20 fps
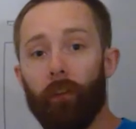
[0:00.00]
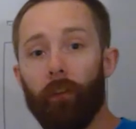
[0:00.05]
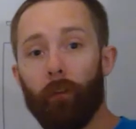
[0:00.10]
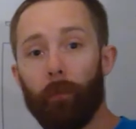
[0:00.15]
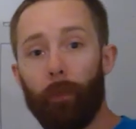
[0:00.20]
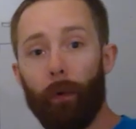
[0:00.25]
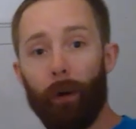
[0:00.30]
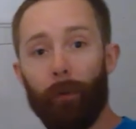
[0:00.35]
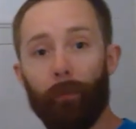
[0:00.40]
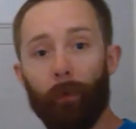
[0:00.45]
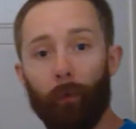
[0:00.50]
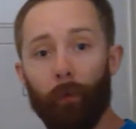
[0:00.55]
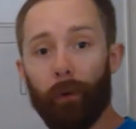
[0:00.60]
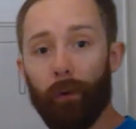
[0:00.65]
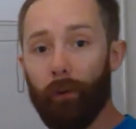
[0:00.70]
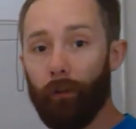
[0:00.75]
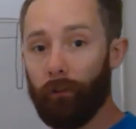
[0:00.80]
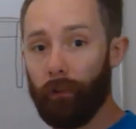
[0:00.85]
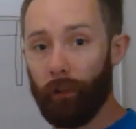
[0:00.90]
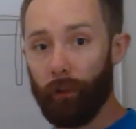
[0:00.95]
experiment, we
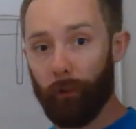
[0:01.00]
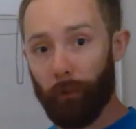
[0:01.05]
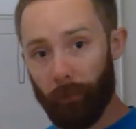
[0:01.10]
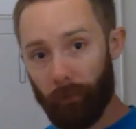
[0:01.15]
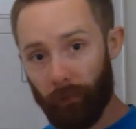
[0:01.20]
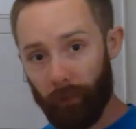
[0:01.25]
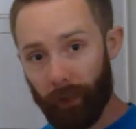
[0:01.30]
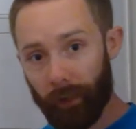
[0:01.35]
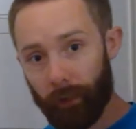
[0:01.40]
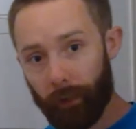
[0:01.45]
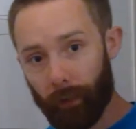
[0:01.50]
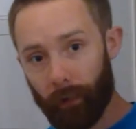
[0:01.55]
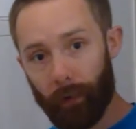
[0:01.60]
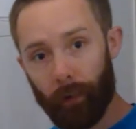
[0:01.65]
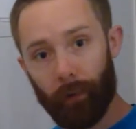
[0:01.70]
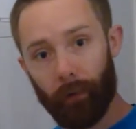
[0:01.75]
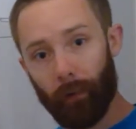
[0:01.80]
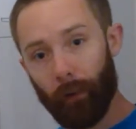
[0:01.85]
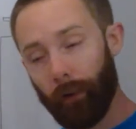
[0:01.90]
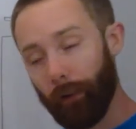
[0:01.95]
usually use zinc, and
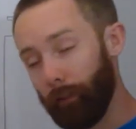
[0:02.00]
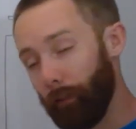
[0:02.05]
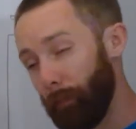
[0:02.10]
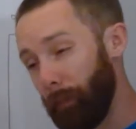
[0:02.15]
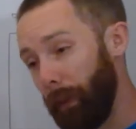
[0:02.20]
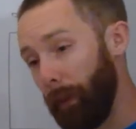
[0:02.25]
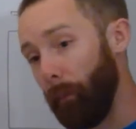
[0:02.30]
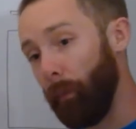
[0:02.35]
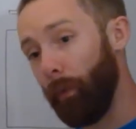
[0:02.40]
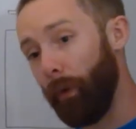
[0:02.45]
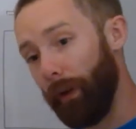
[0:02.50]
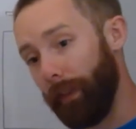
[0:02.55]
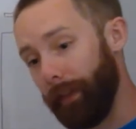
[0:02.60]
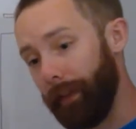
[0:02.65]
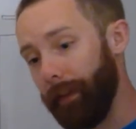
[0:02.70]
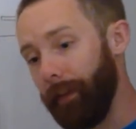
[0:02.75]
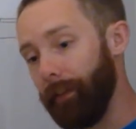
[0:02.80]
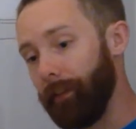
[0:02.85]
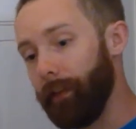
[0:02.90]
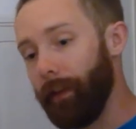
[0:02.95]
I'll explain why
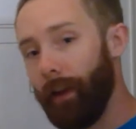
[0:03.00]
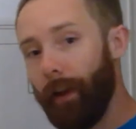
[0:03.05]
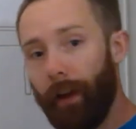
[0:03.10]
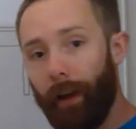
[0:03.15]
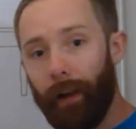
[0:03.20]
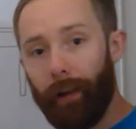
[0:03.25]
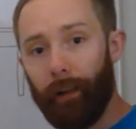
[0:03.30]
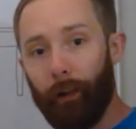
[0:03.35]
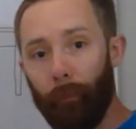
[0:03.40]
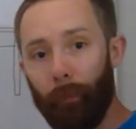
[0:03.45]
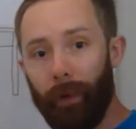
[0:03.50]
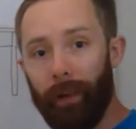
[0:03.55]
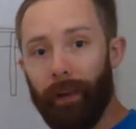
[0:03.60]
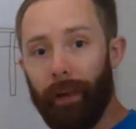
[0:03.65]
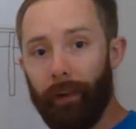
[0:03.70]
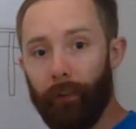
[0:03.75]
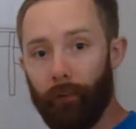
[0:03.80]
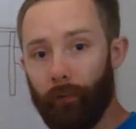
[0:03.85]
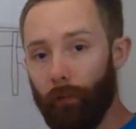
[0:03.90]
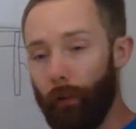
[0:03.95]
that is a little bit
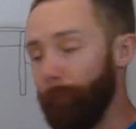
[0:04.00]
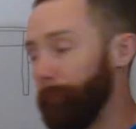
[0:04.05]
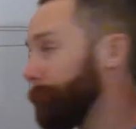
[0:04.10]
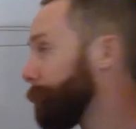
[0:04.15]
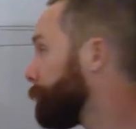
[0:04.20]
later on.